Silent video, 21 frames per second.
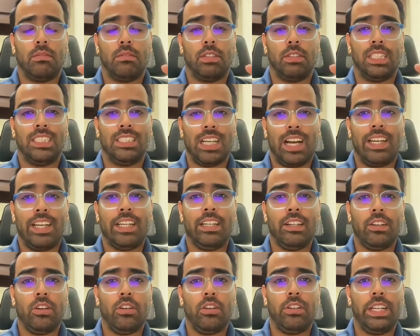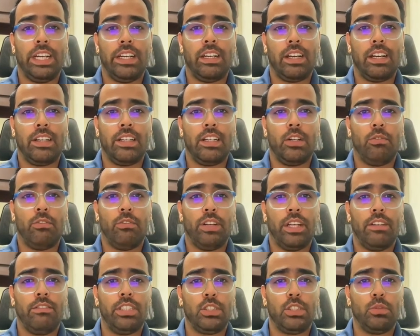design your data in a
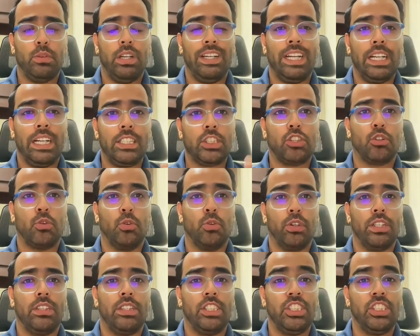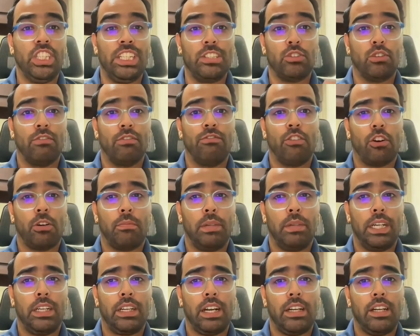way which will get stored in the JSON
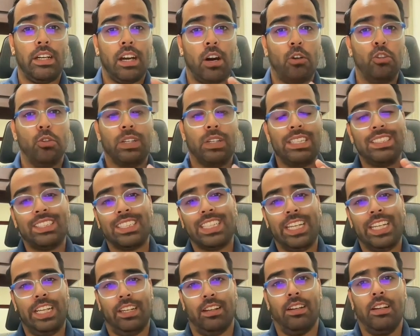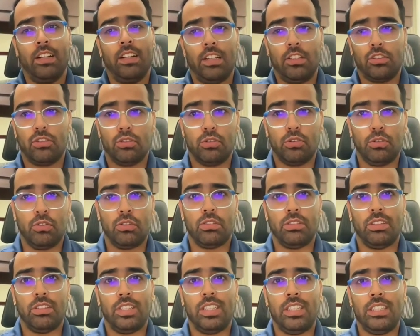format, and how you can scale. So
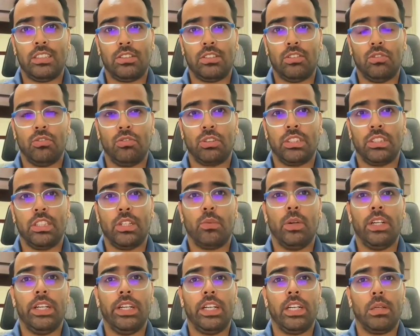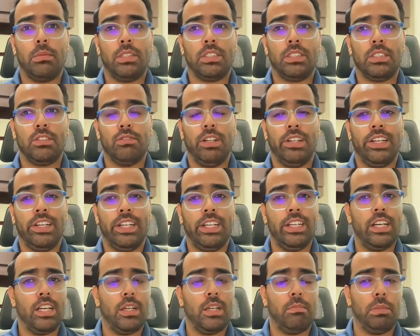these NoSQL databases will
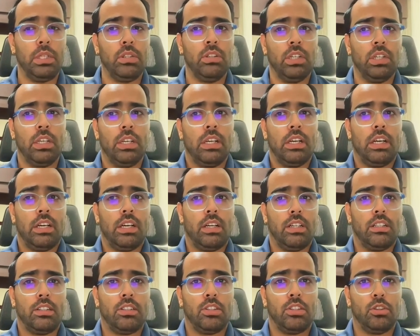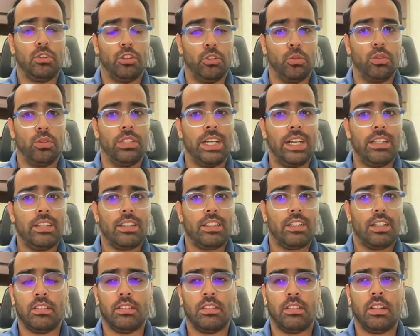really help you to do that.
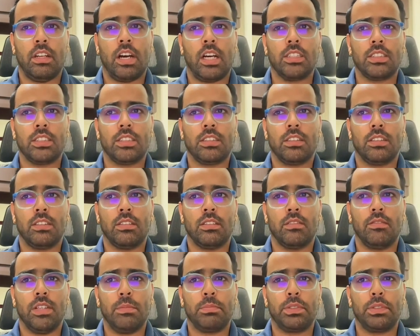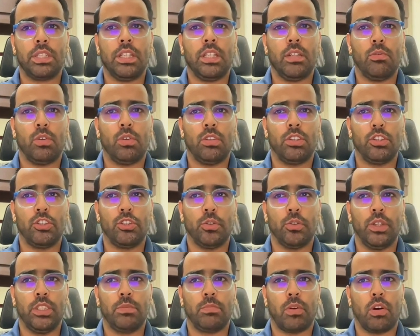The last website I want to
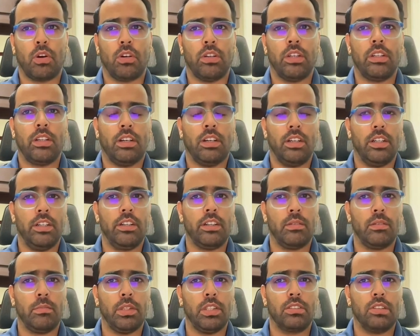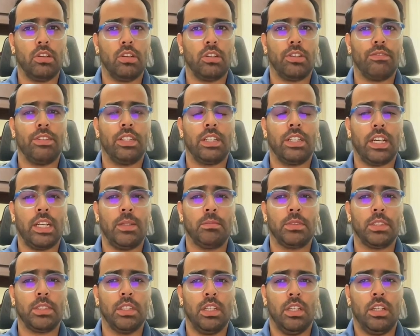show is Product Hunt, because a lot of the
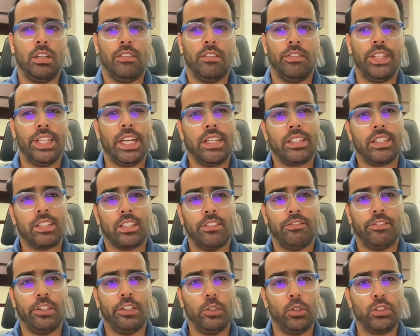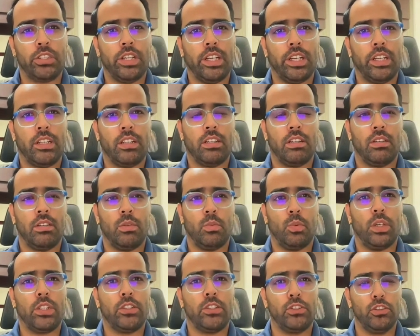times we get confused like
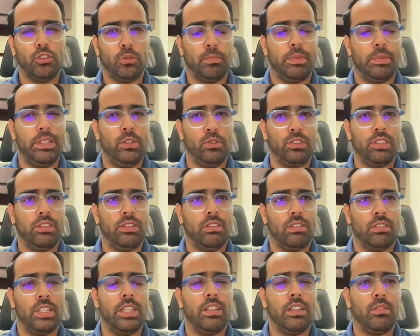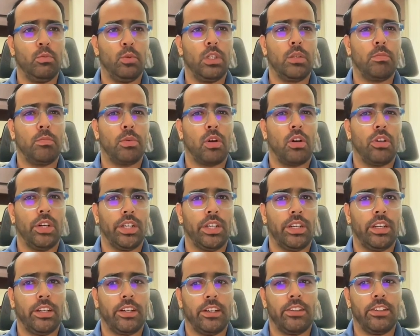what to do POC on, right? What
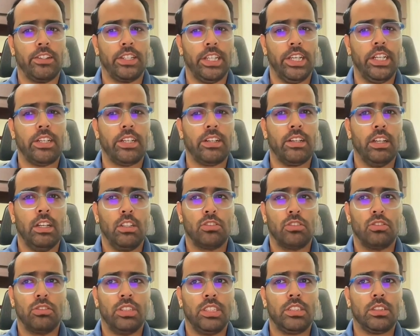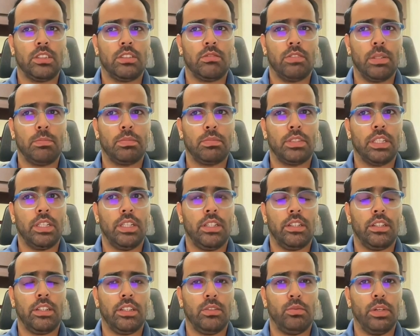product I can create. So this
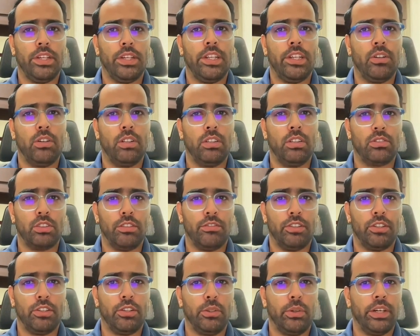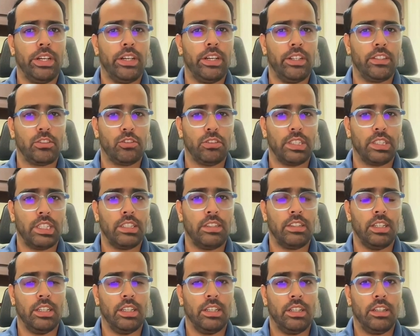website is very good. So if you go here, so you can
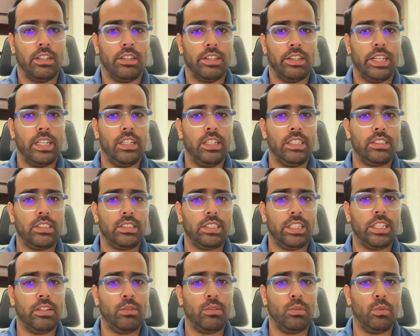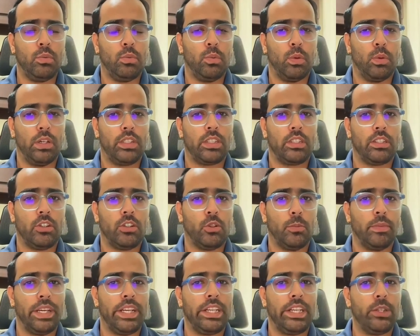really see what domain